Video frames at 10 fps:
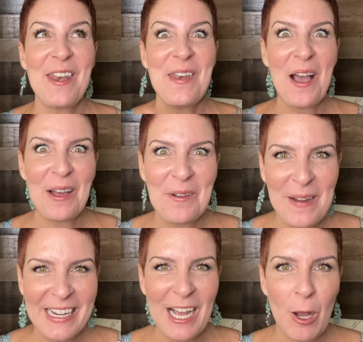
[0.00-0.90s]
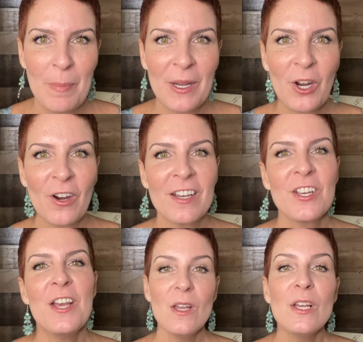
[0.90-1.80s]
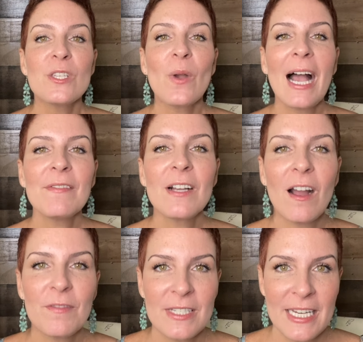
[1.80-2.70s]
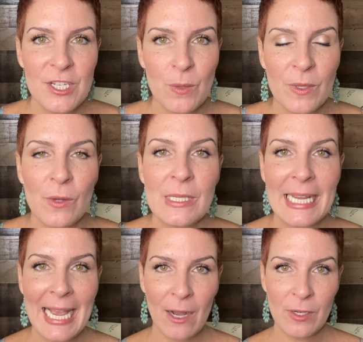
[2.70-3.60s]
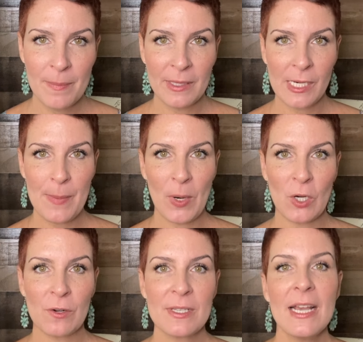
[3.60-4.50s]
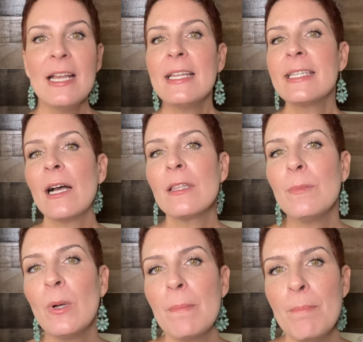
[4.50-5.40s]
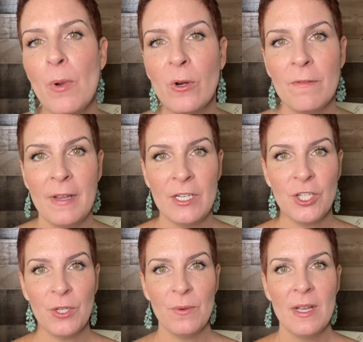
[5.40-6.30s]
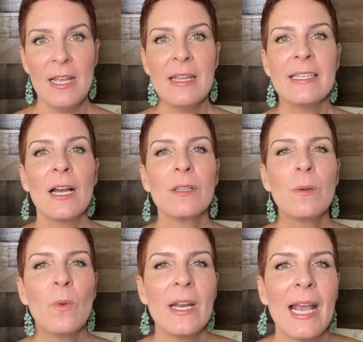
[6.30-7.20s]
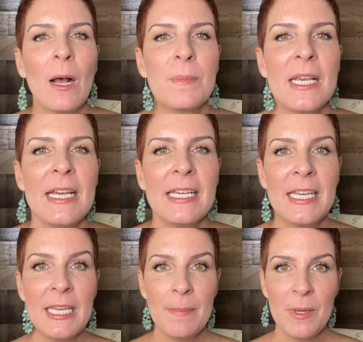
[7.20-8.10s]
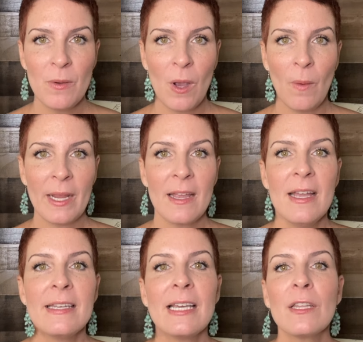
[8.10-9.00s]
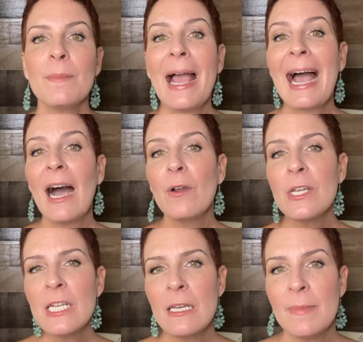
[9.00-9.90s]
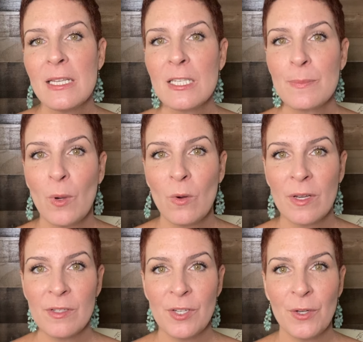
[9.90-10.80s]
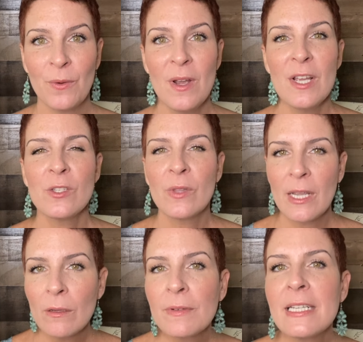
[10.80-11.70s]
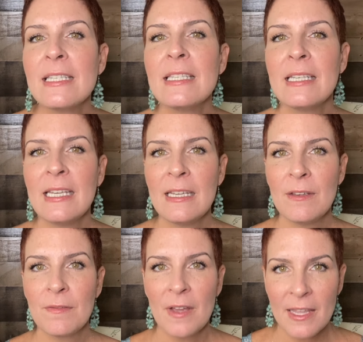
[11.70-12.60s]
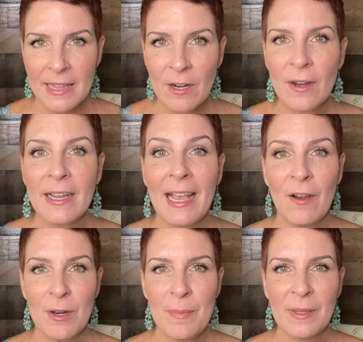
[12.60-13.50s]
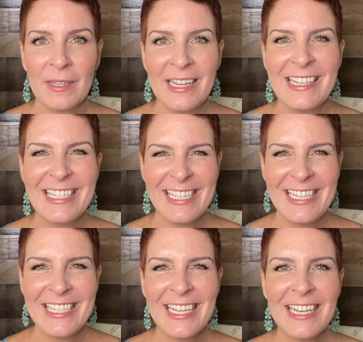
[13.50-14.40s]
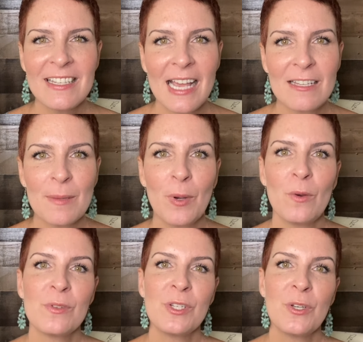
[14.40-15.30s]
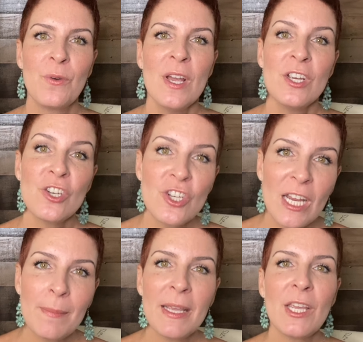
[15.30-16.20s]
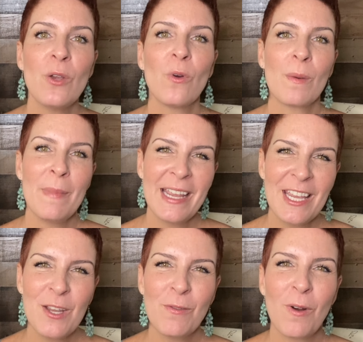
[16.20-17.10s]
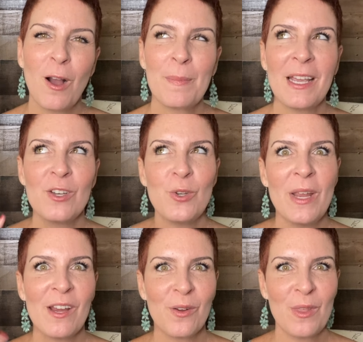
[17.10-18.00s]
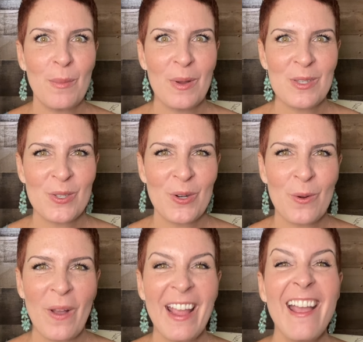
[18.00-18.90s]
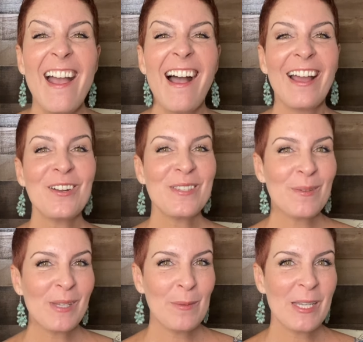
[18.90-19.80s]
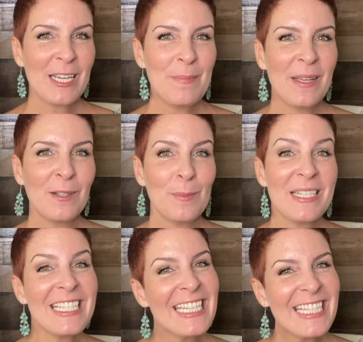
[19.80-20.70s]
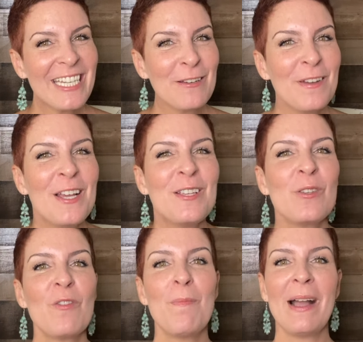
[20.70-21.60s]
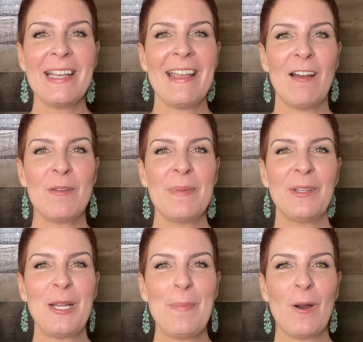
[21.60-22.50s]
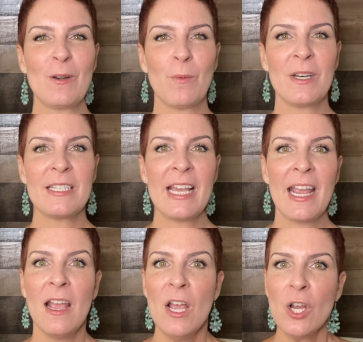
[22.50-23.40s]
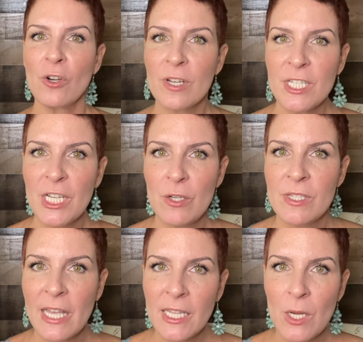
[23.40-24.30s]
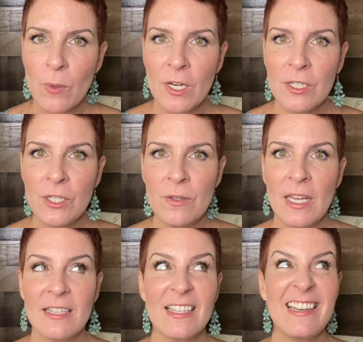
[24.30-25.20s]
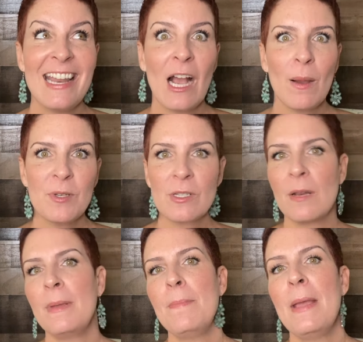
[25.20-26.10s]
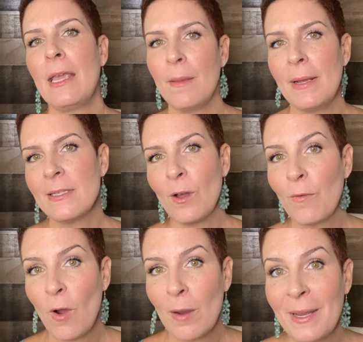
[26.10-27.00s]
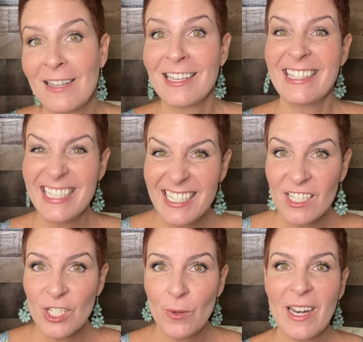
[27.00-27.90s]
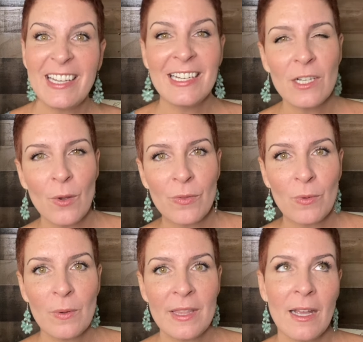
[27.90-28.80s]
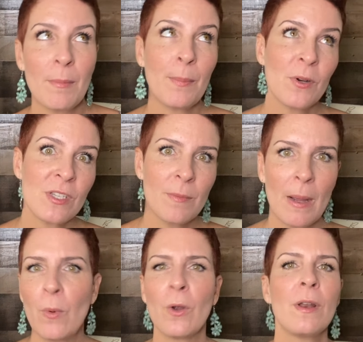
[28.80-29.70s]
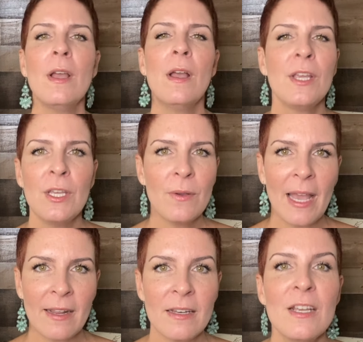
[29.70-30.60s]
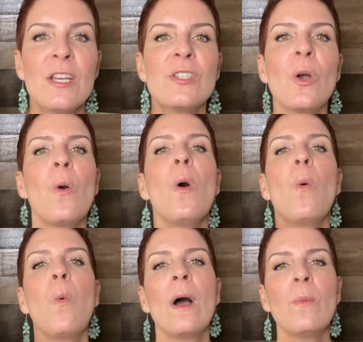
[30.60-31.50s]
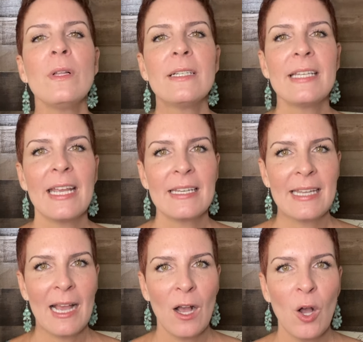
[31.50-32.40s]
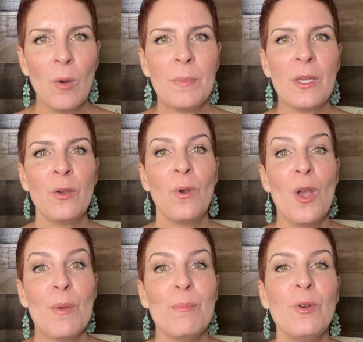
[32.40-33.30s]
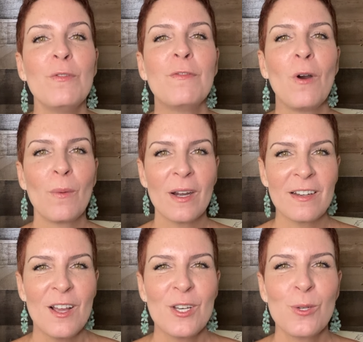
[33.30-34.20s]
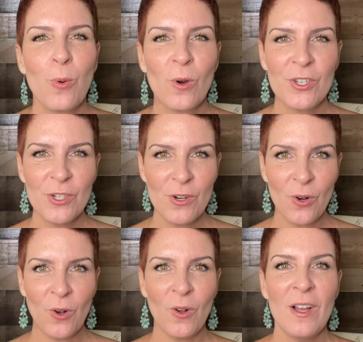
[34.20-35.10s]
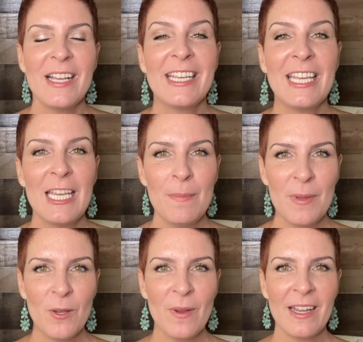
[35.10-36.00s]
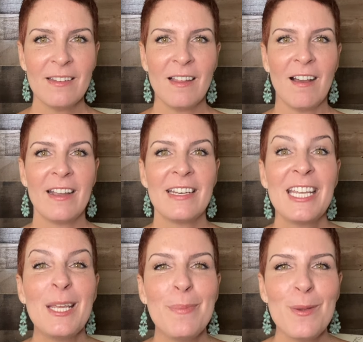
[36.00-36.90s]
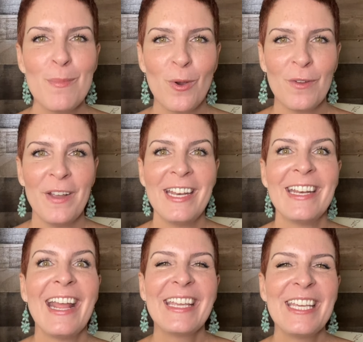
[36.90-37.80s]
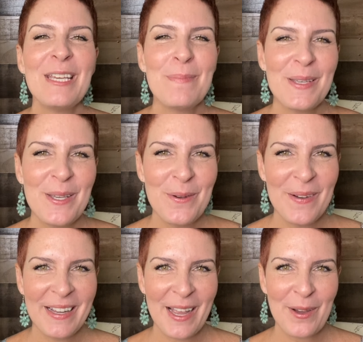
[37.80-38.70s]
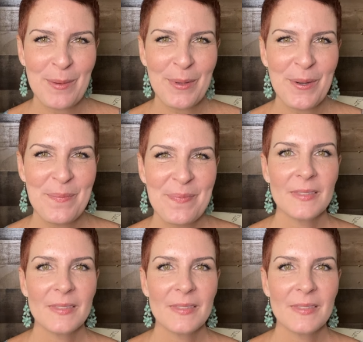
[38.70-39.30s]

Not a way to help encourage. So have a conversation with those accountability partners. Tell them what motivates you. Tell them what helps keep you going. Tell them how you need to be spoken to so that you'll receive their accountability teachings as opposed to shaming you or making you wrong because you hear them a certain way. I know sometimes I can be a little bit sensitive. So if my accountability partner were to say, Kristi, you said that you were going to do this. Now I'm just going to be making myself wrong because I didn't do it. I didn't go through with it. I'm a person of my word. You get it. So what will it take to help you move forward towards your goal, keep you in line, keep you motivated, and keep you accountable.